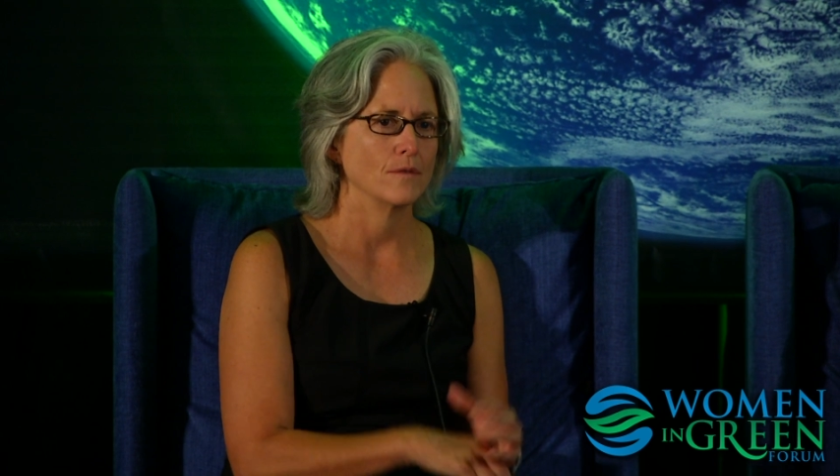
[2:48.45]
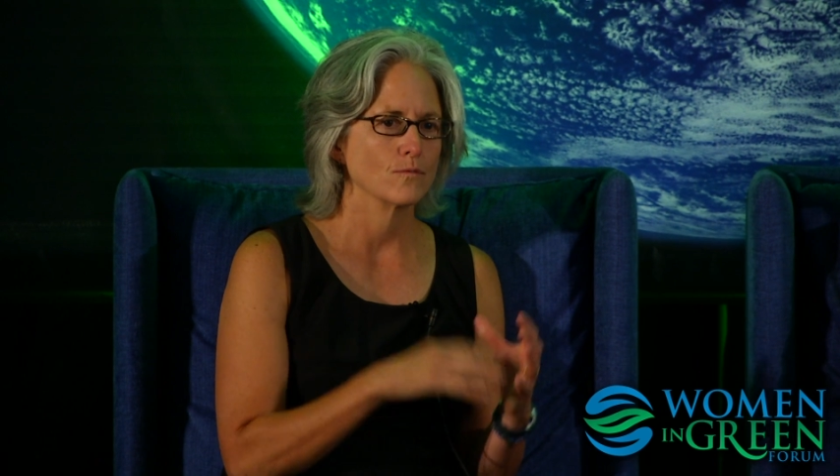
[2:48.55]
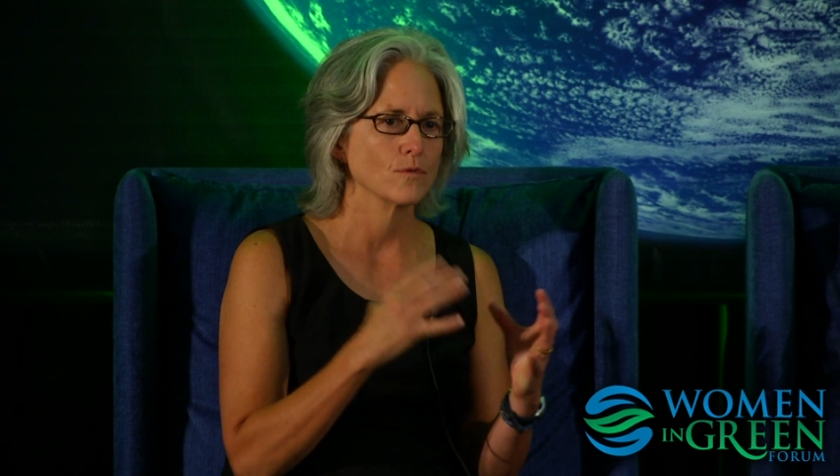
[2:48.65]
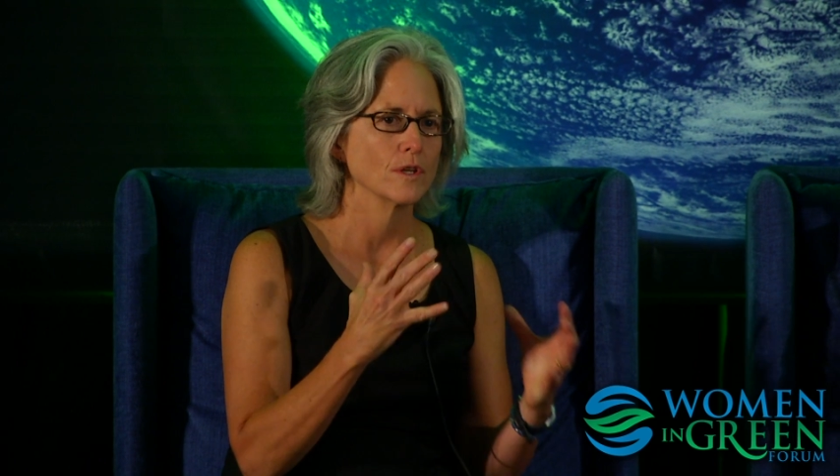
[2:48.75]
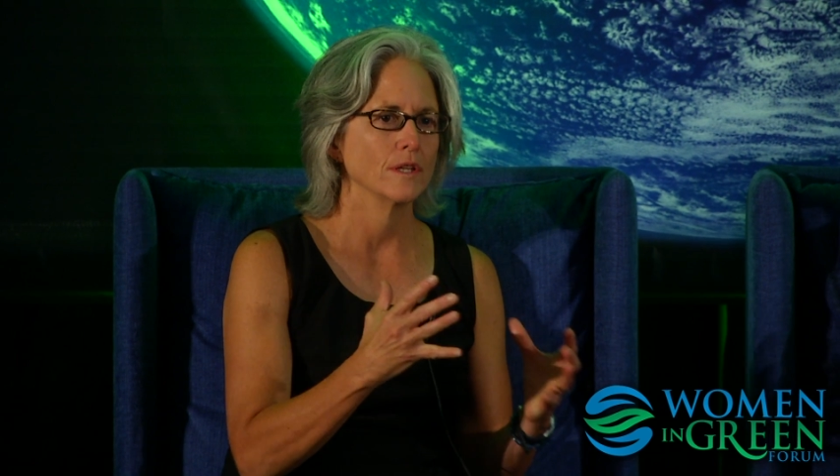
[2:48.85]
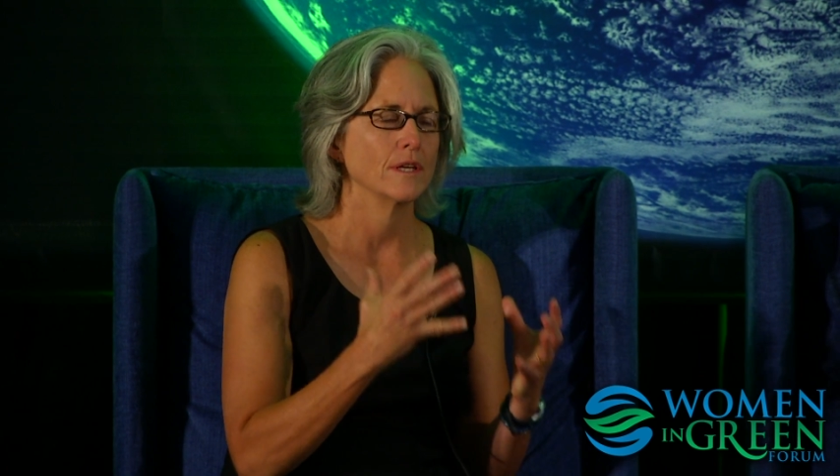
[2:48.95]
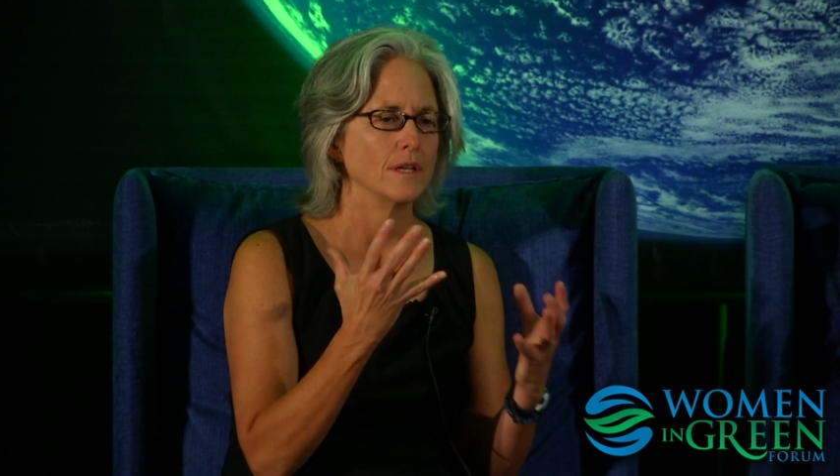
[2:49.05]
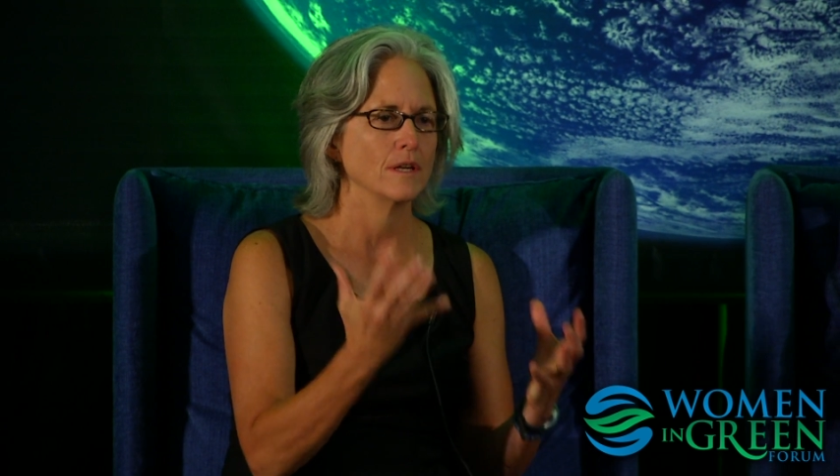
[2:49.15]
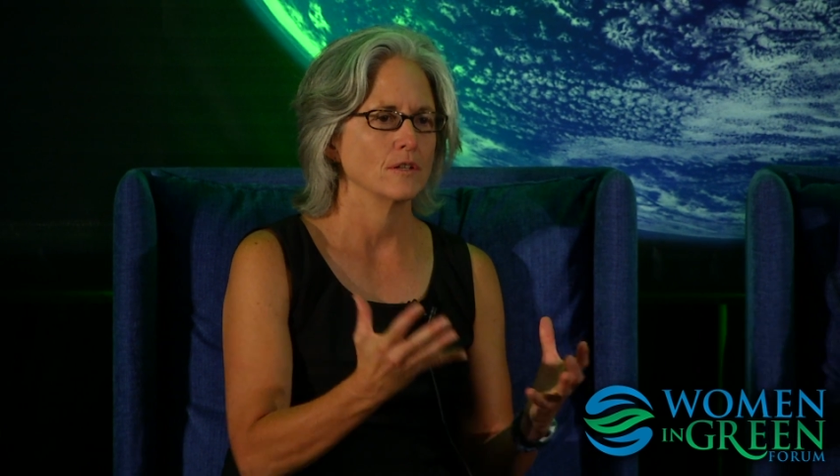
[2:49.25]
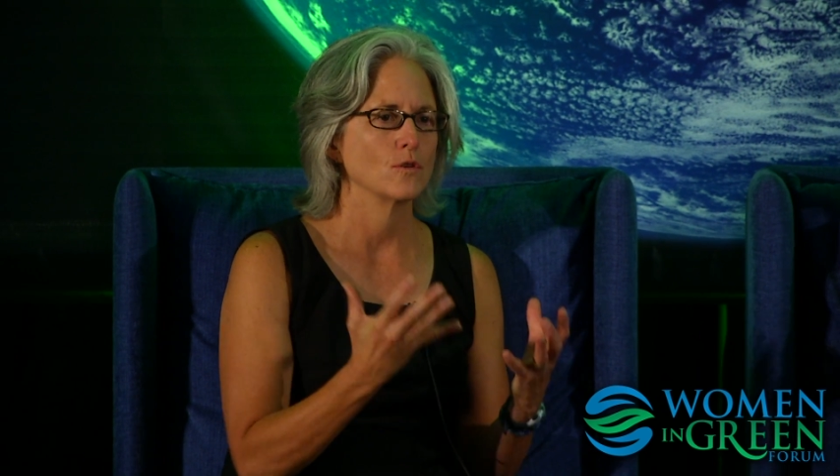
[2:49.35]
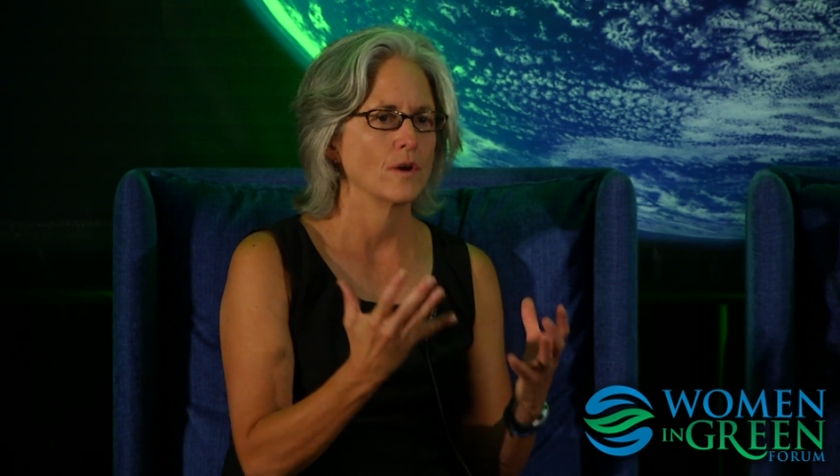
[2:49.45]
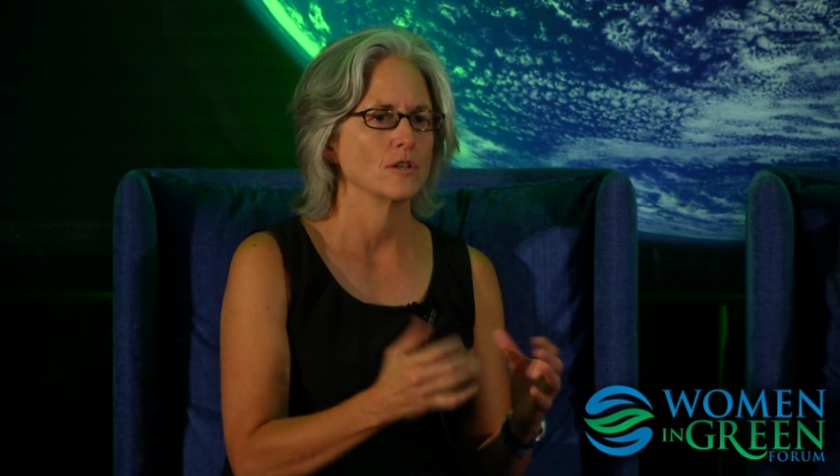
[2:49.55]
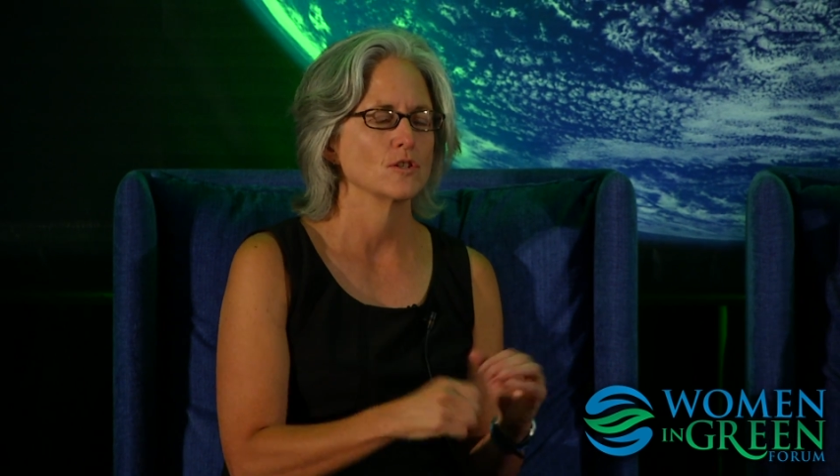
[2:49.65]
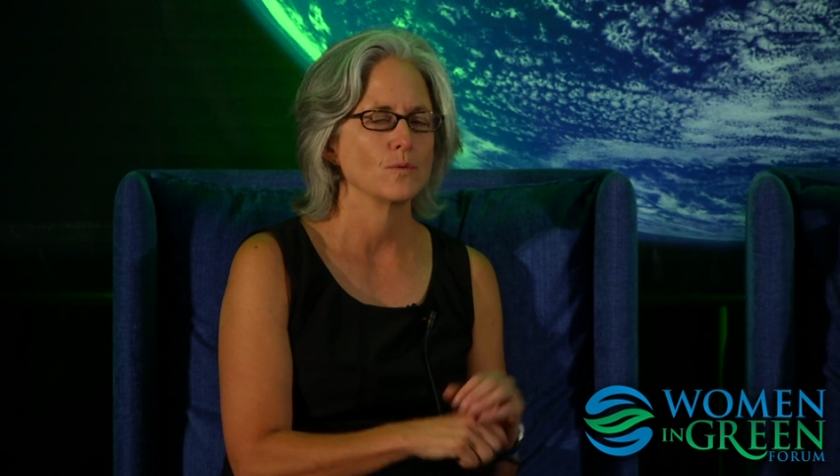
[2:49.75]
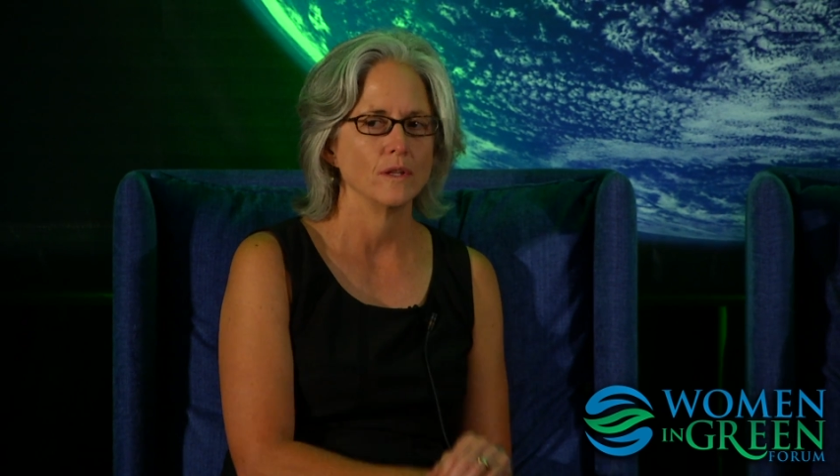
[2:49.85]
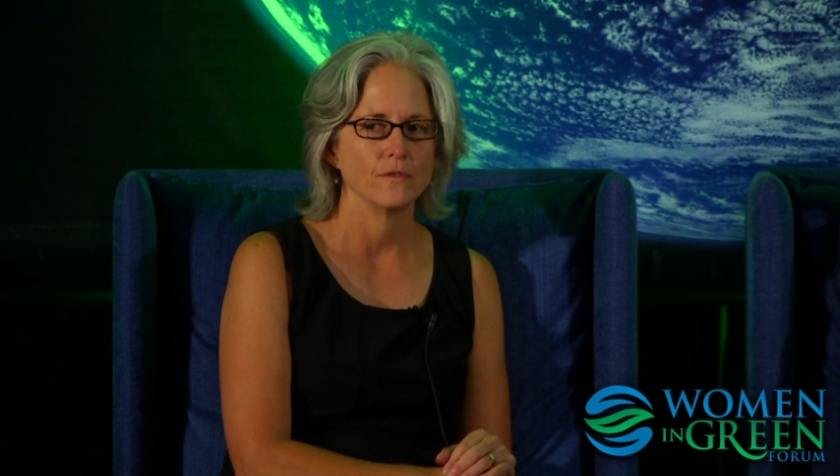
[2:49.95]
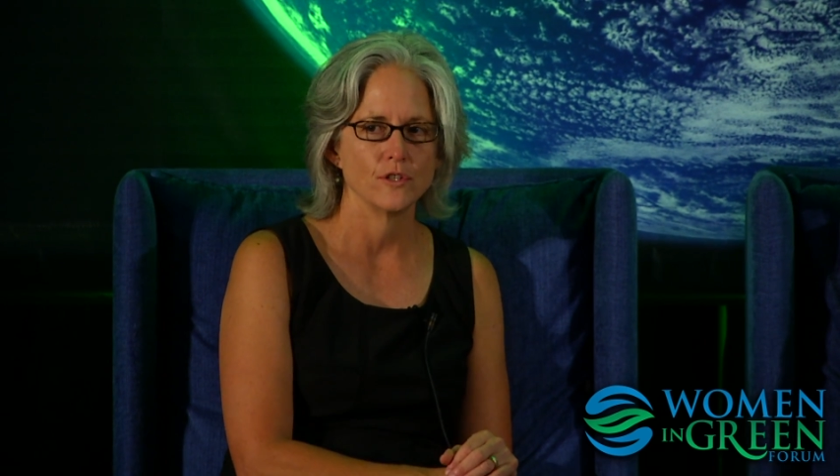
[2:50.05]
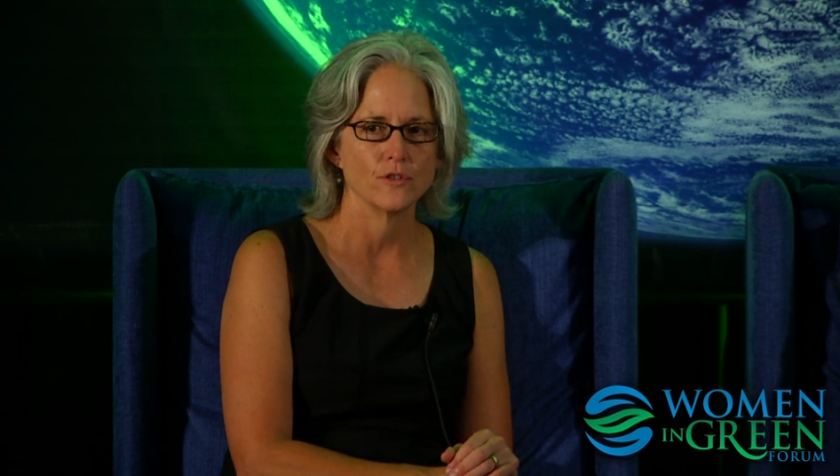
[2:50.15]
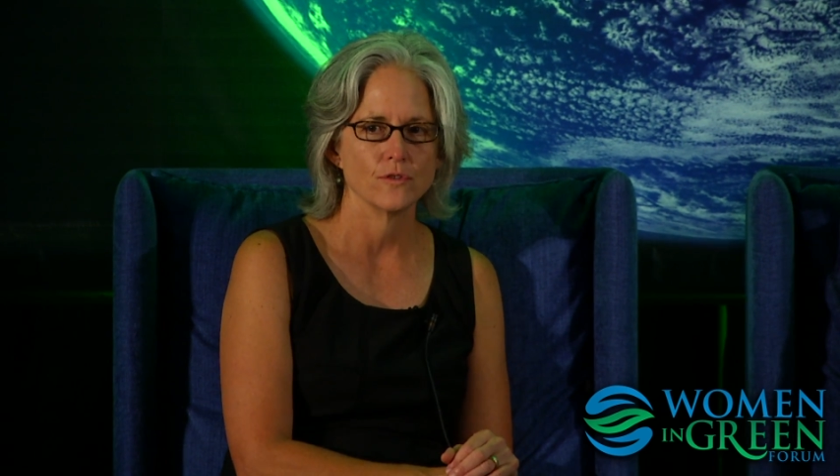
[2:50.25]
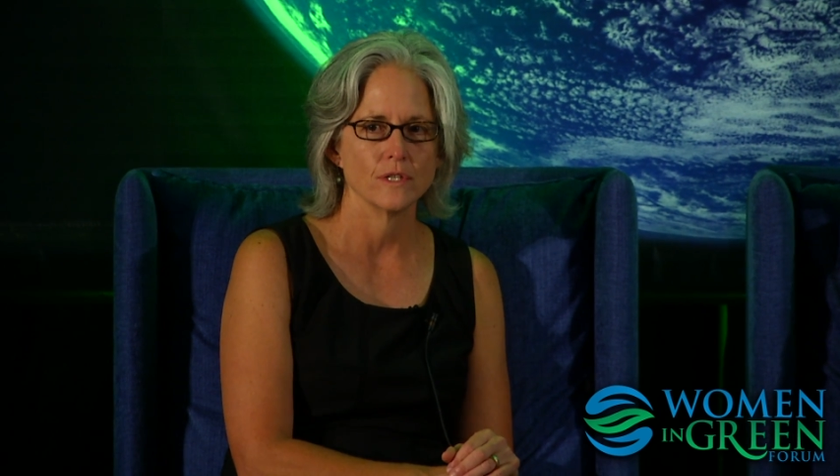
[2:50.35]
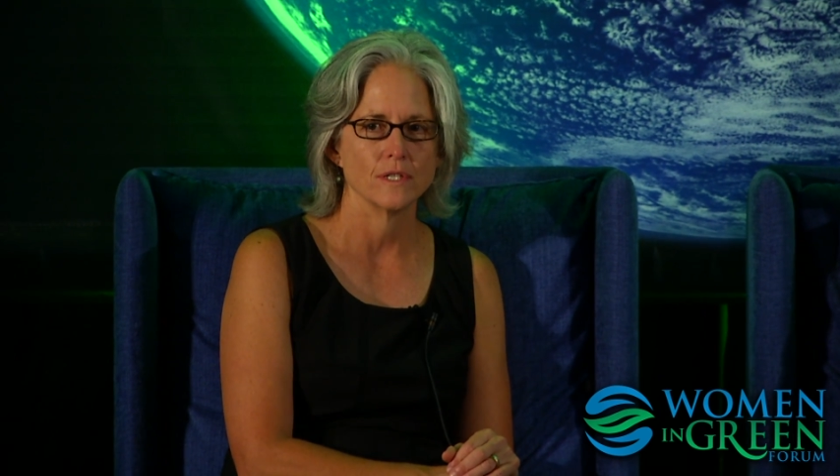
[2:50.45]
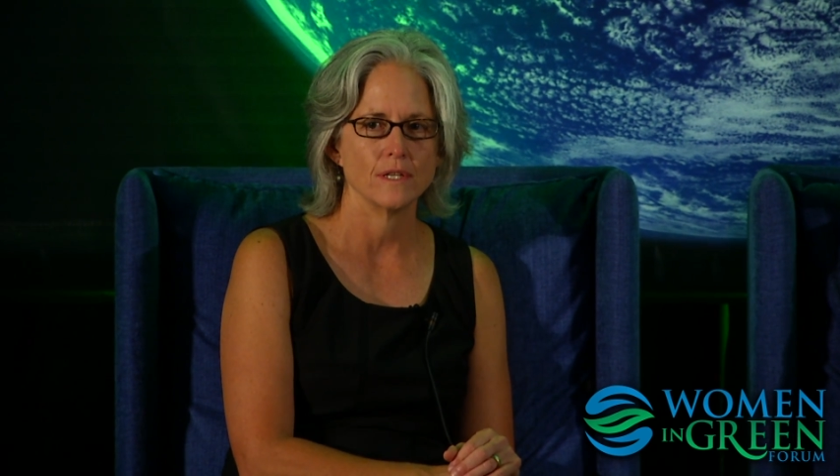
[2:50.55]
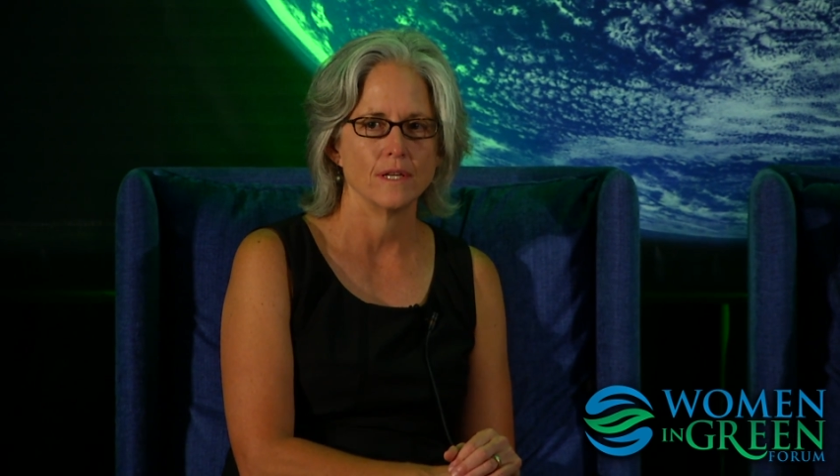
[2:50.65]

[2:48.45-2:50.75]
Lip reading: really groundswell of interest